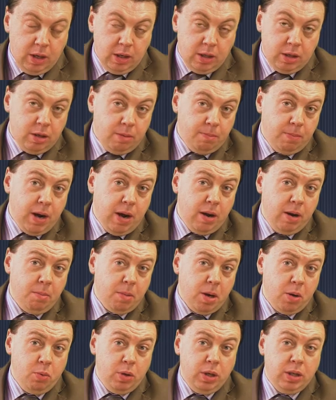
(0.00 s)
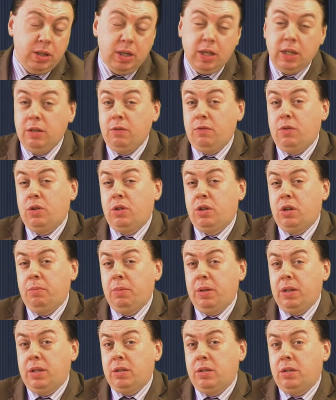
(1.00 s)
So apparently my researchers have told
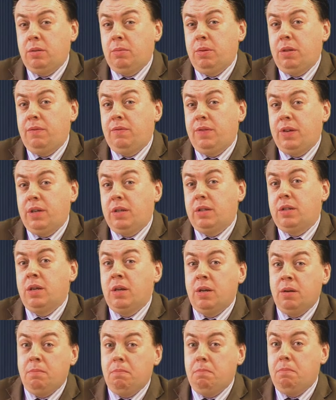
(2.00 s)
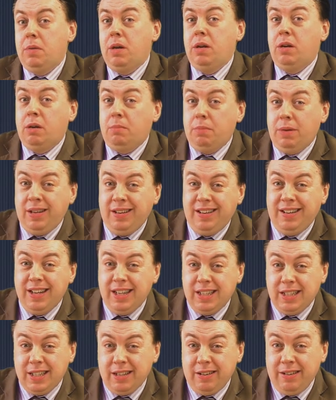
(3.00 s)
me that some of the figures may not be
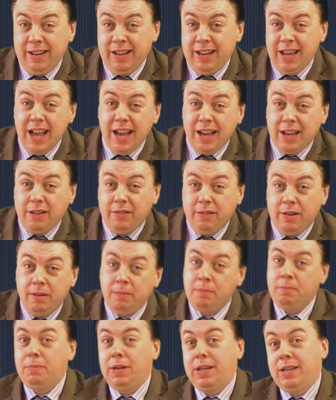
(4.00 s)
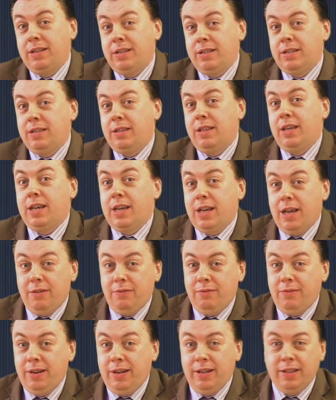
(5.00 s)
necessarily accurate because they can't
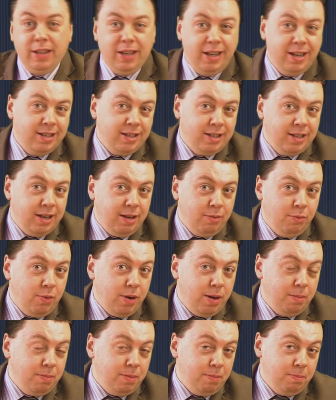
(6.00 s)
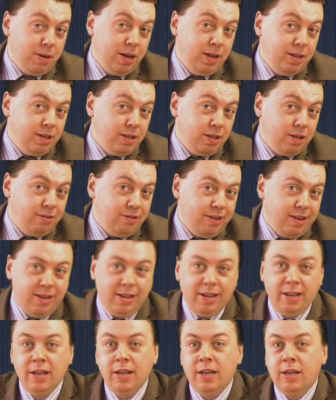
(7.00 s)
read the internet web pages
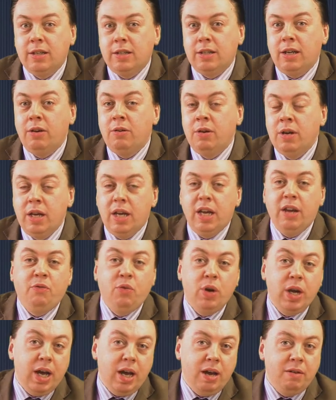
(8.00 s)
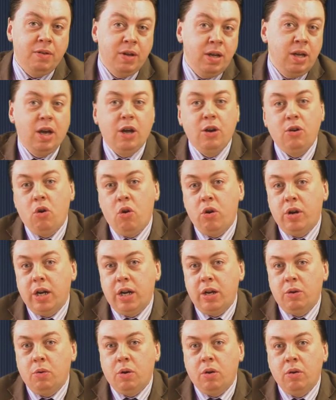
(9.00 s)
correctly. So if we have annoyed
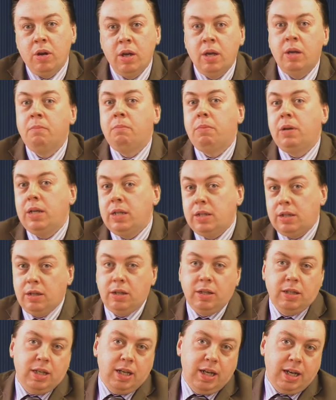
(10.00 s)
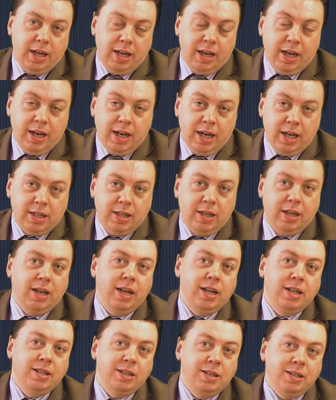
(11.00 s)
anyone, please don't take legal action
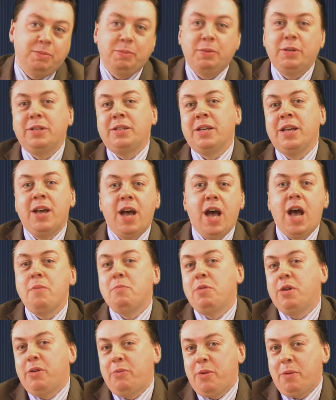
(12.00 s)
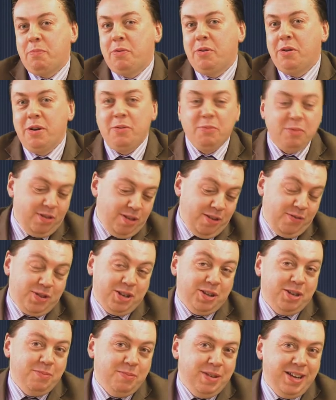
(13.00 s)
against us because I'm only reporting what they've
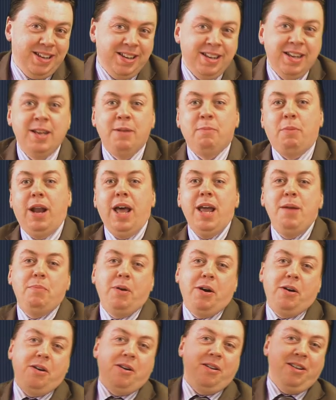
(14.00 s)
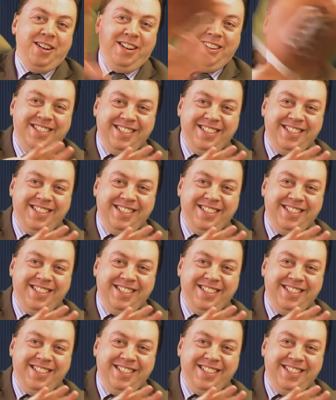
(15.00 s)
told me. Play ball!